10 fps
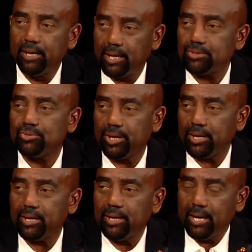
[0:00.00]
That's
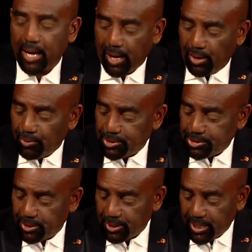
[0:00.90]
right. That's I always
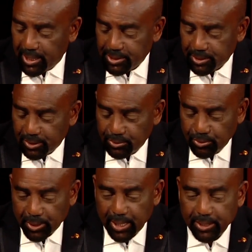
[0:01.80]
tell guys uh,
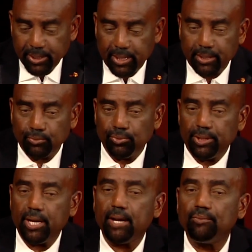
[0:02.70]
who are like that when
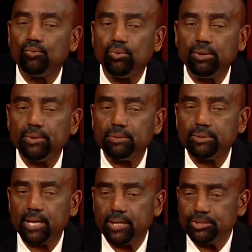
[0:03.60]
they have a woman, it's
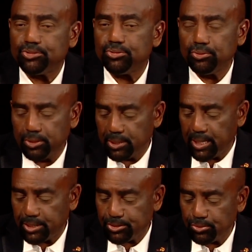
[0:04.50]
like it's two, it's
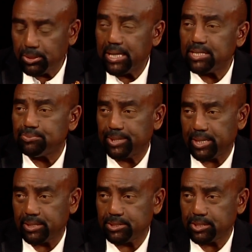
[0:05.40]
like two
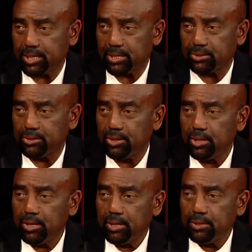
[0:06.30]
lesbians together.
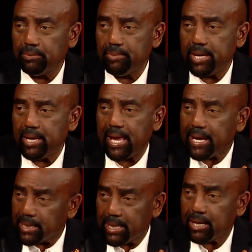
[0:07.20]
The man
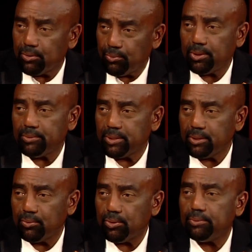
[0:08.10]
acting like a woman.
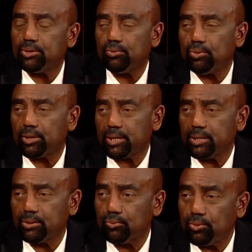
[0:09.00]
A woman don't want
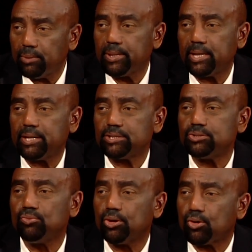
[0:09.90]
another woman like that. She
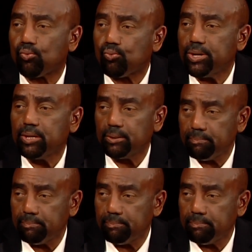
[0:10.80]
want a real